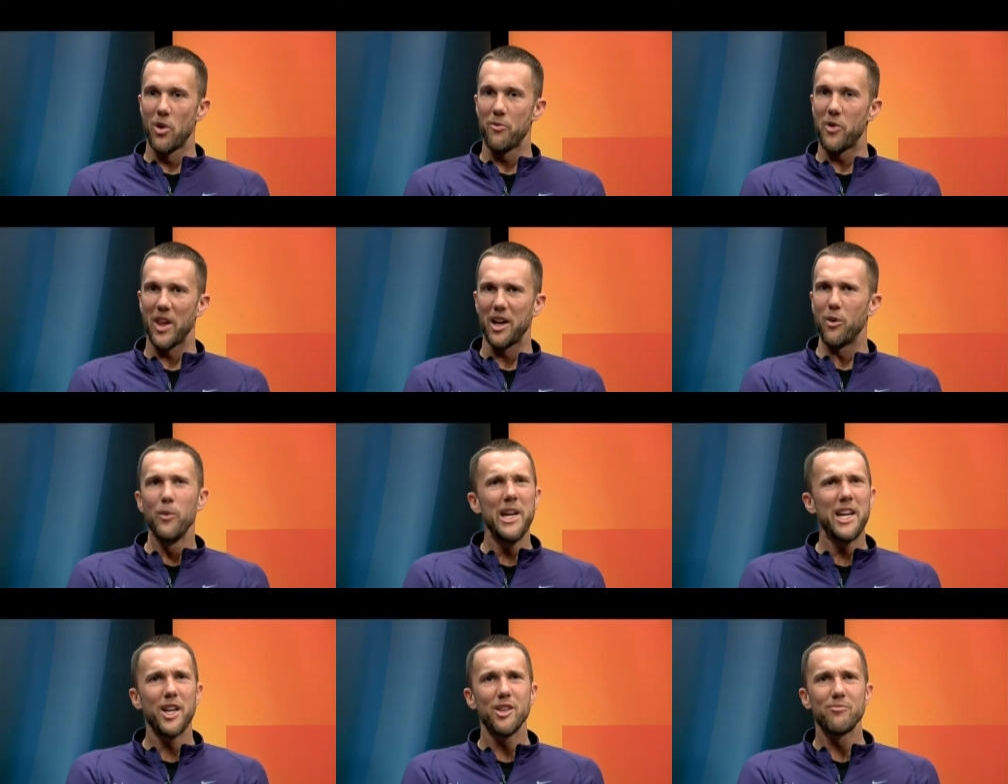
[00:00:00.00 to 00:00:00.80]
one, but like
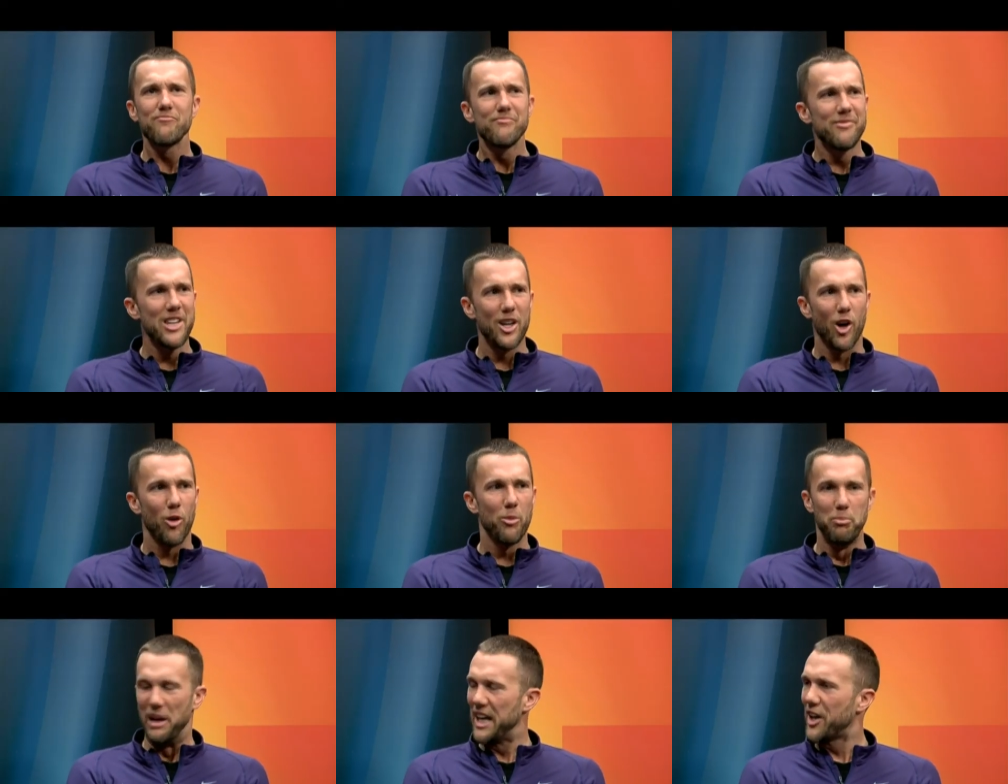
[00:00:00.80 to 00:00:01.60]
we could, you
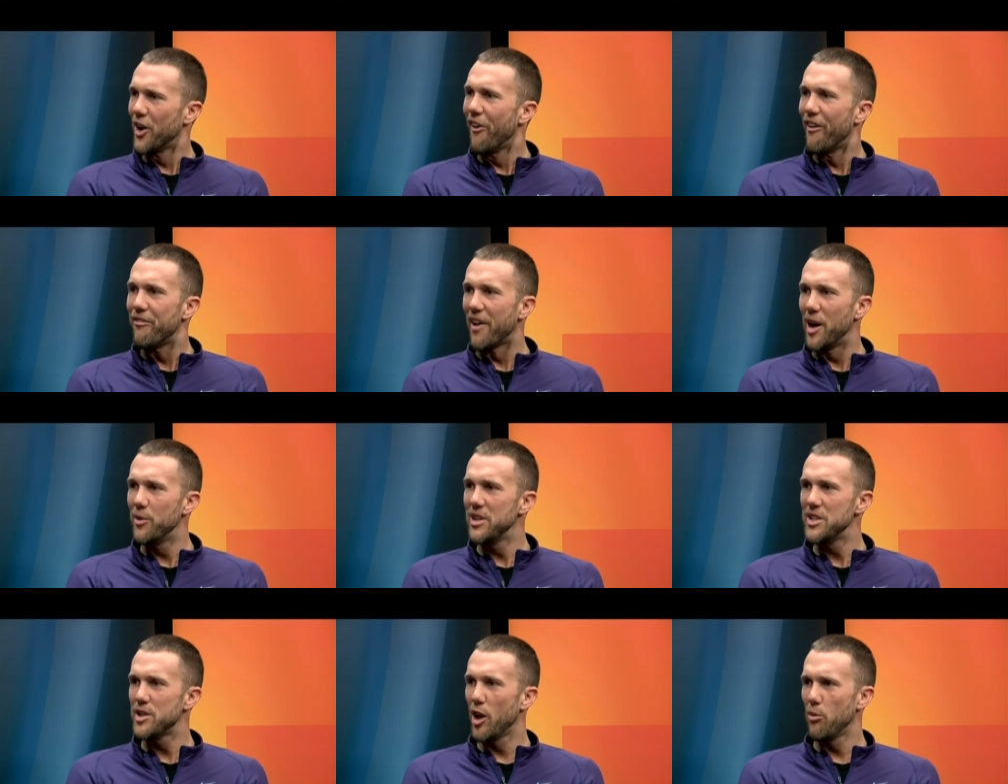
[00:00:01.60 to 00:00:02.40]
know, bicker or fight
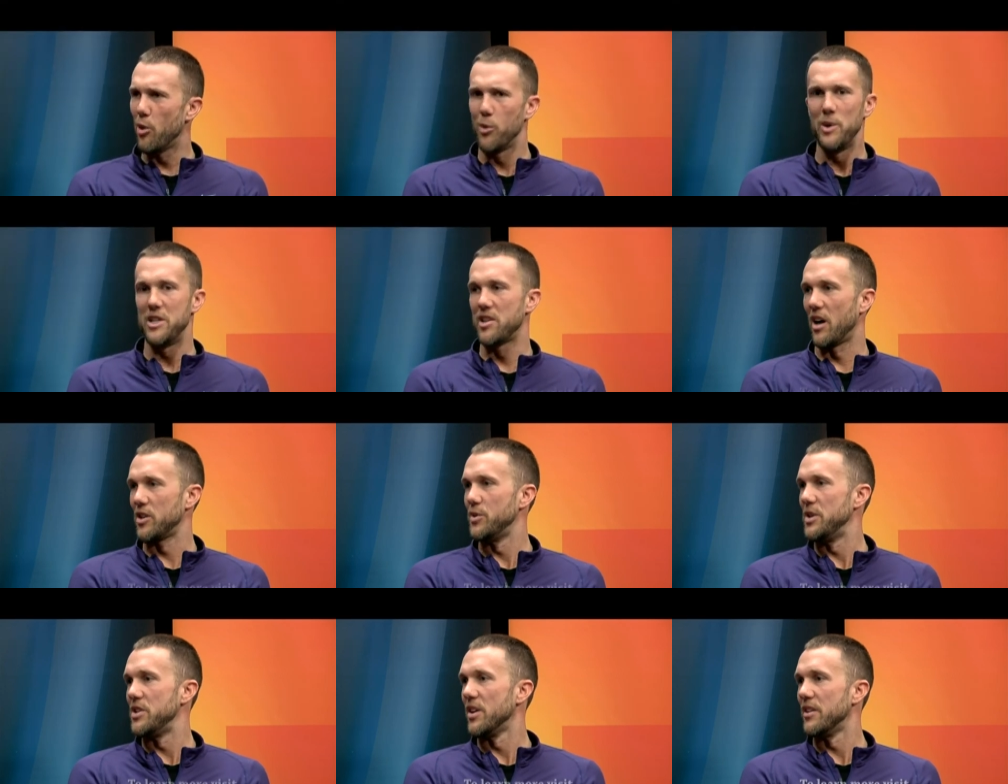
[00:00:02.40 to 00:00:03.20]
with each other, but we talk
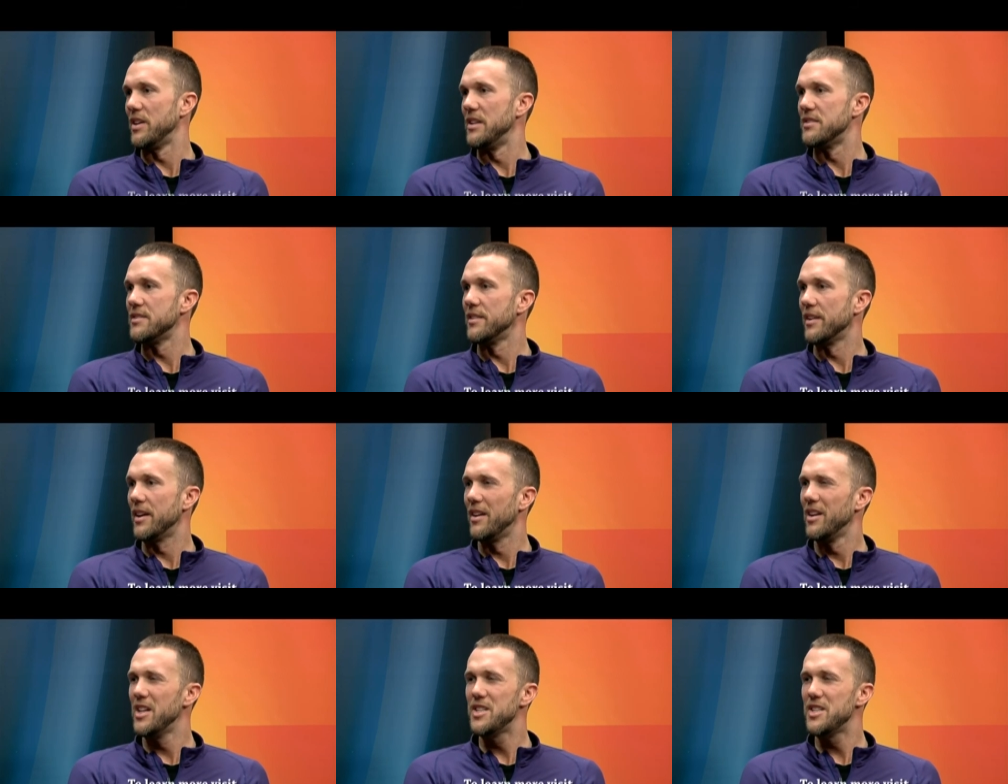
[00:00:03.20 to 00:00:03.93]
to each other instantly.